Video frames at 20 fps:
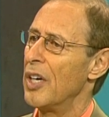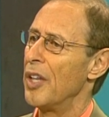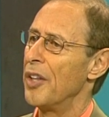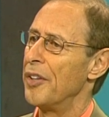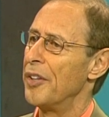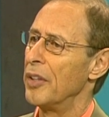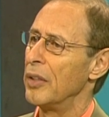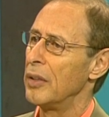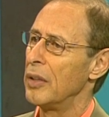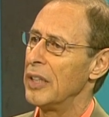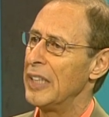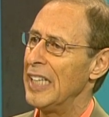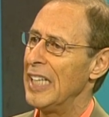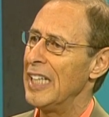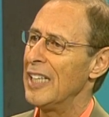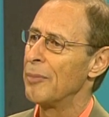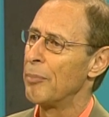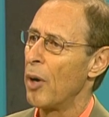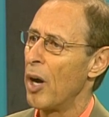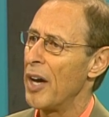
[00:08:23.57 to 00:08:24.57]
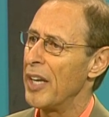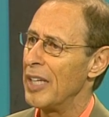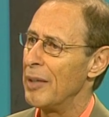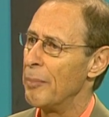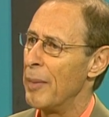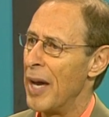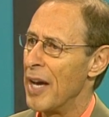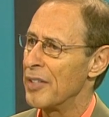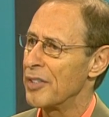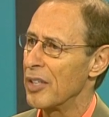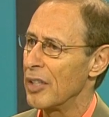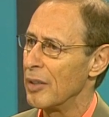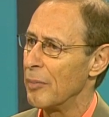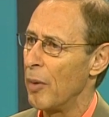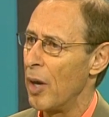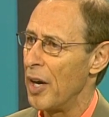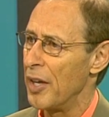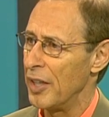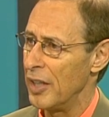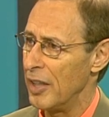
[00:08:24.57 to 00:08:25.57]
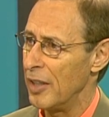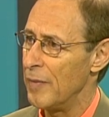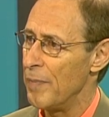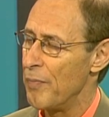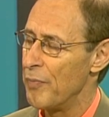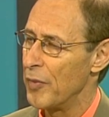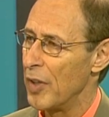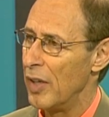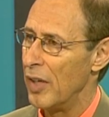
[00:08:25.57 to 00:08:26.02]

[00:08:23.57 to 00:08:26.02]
the lean body mass of the body.